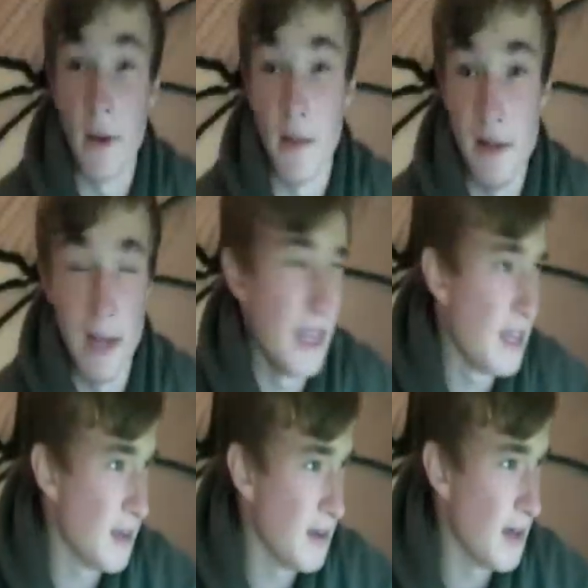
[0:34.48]
about the
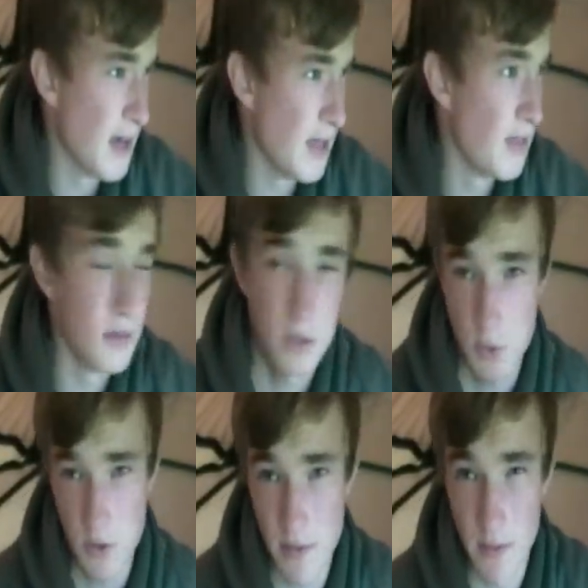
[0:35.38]
lake and the
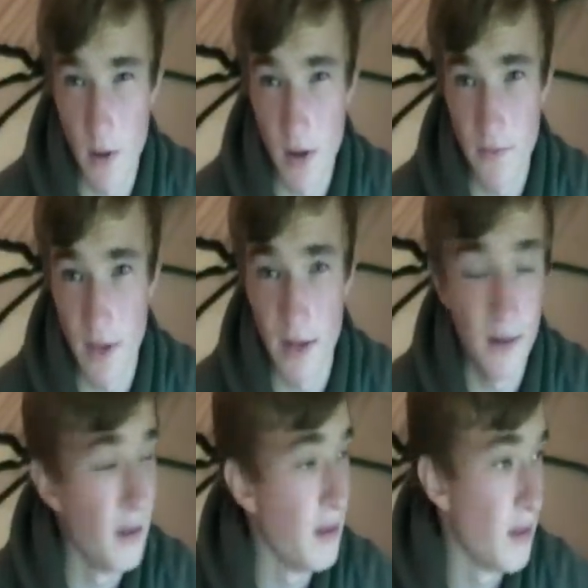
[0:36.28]
swim and what I've done.
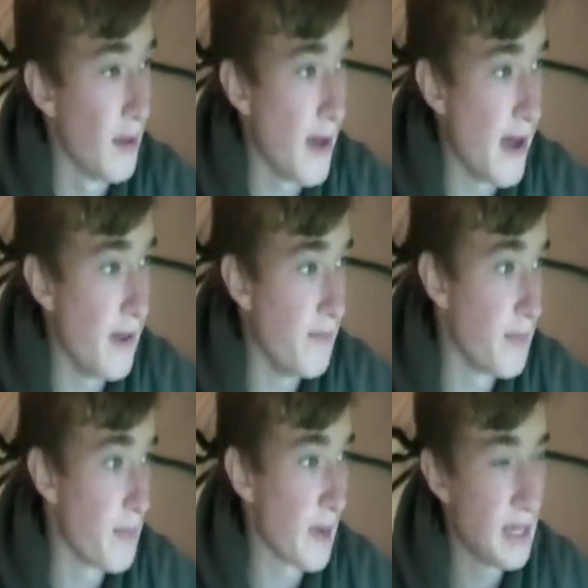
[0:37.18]

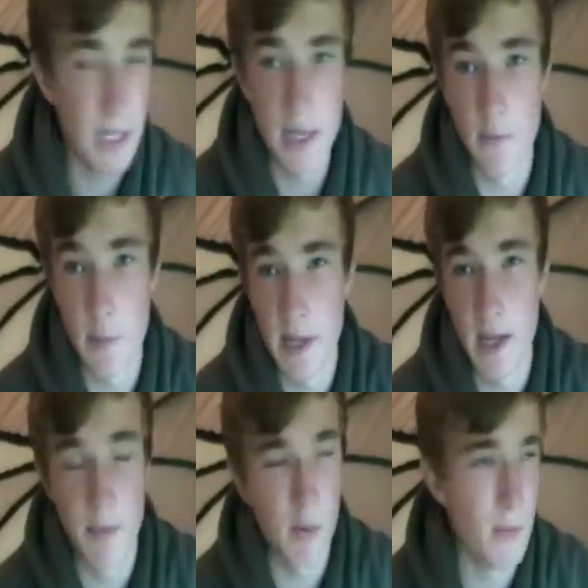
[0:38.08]
Basically, I've been
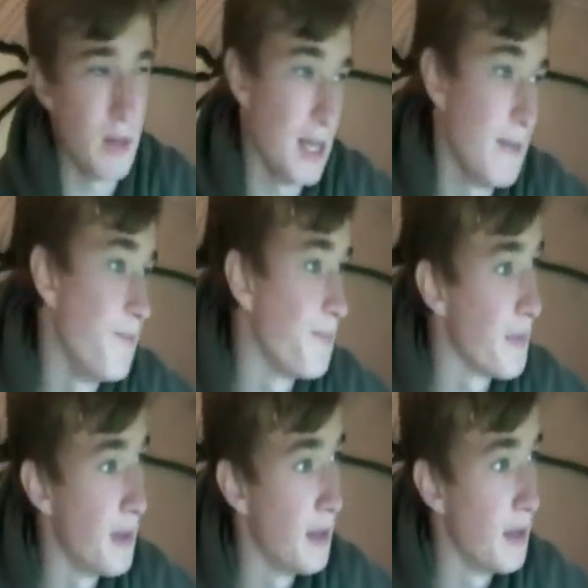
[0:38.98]
here probably
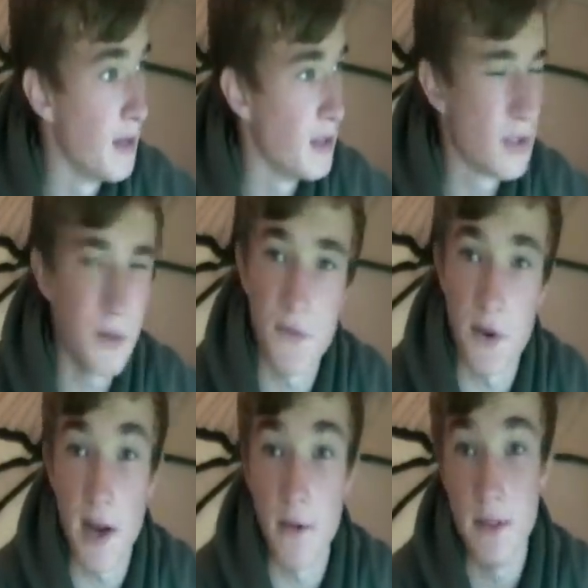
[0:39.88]

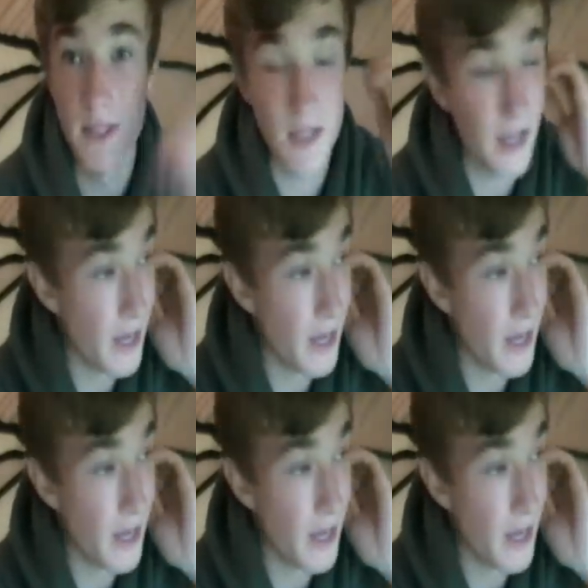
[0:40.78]
2-3 hours,